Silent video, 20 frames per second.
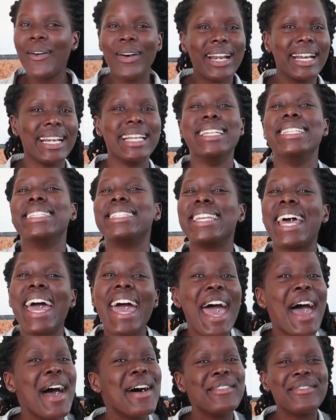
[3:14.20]
one is
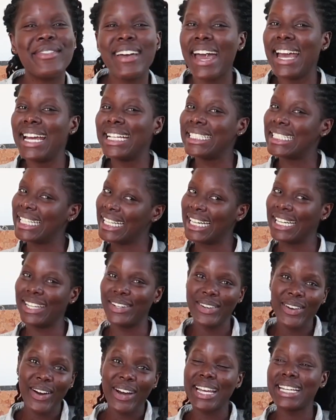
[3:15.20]
heaven.
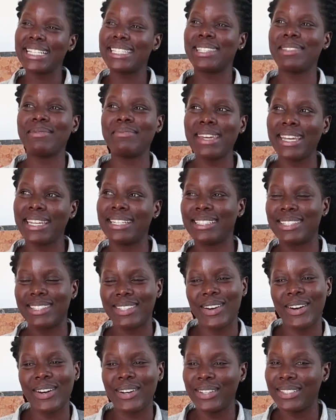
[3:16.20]
You know, it's meat.
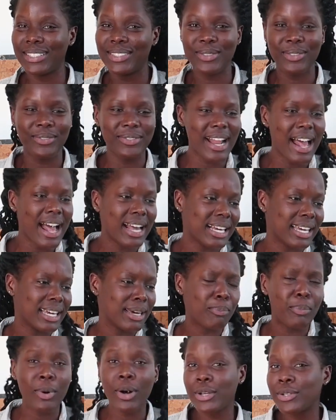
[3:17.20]
So
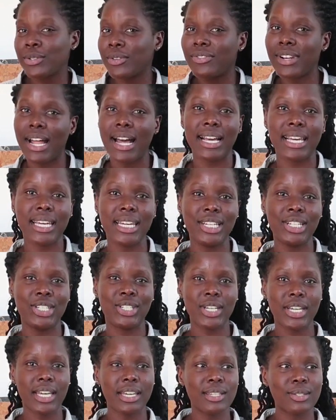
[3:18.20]
souvlaki, pork souvlaki,
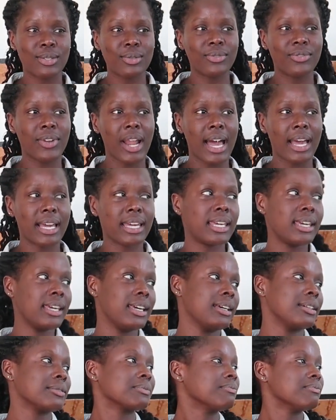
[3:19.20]
chicken
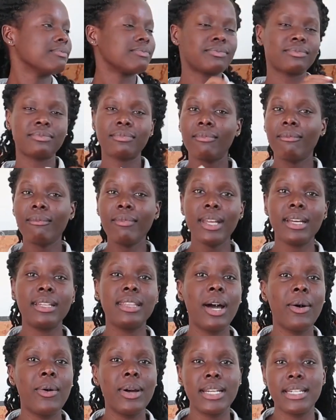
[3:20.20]
souvlaki,
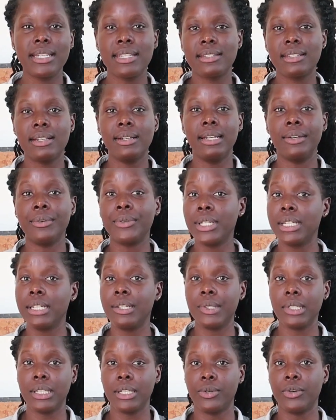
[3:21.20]
that one is
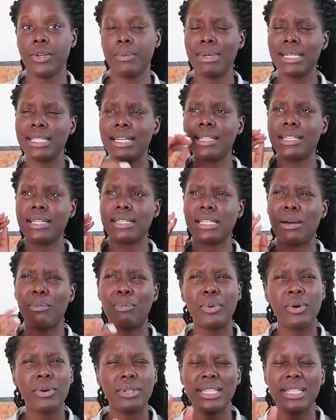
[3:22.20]
really good. But then there's a